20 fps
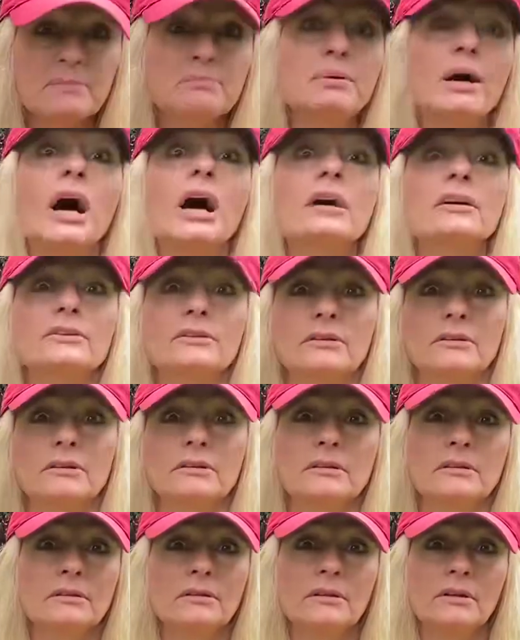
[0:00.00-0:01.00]
puddle,
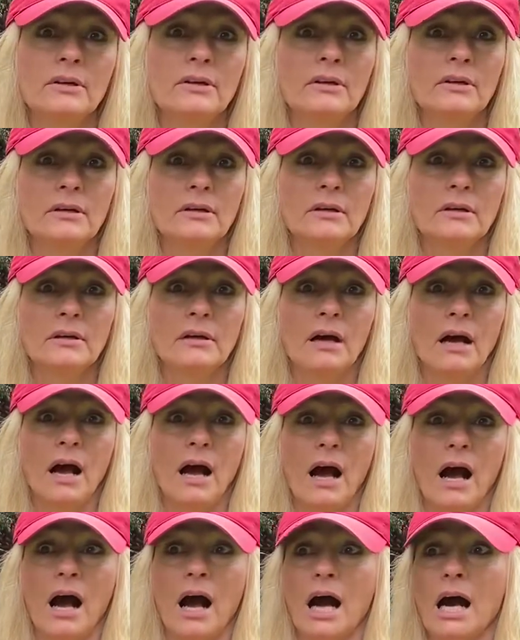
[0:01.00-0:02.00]

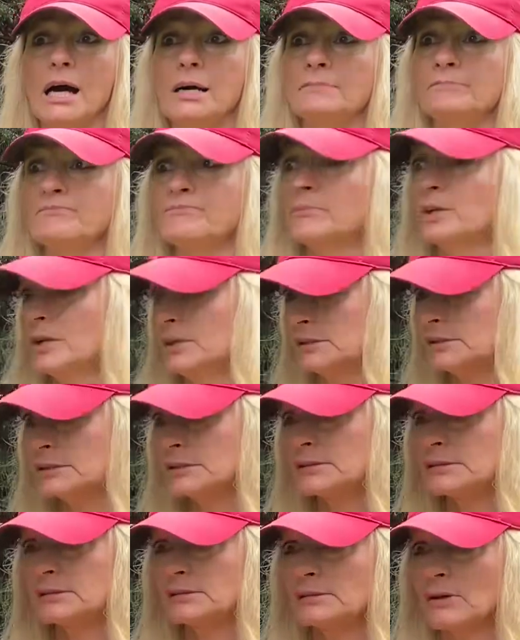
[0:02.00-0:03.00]

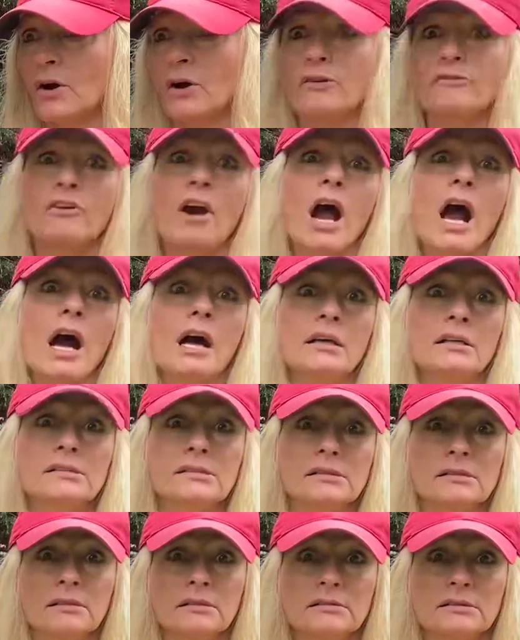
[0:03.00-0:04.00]
our
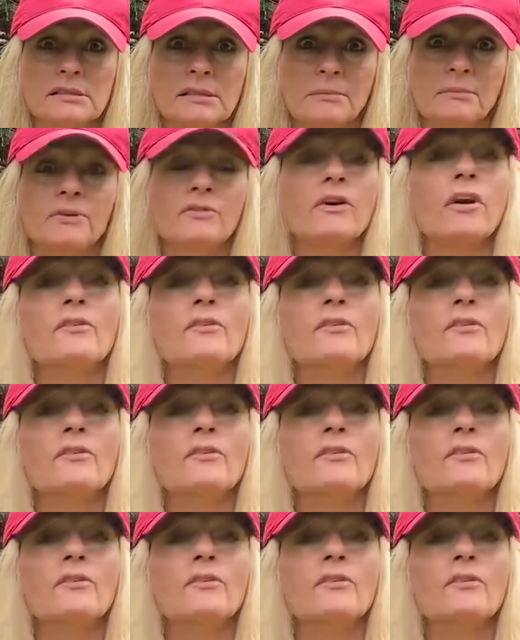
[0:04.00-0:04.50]
rocks, some of our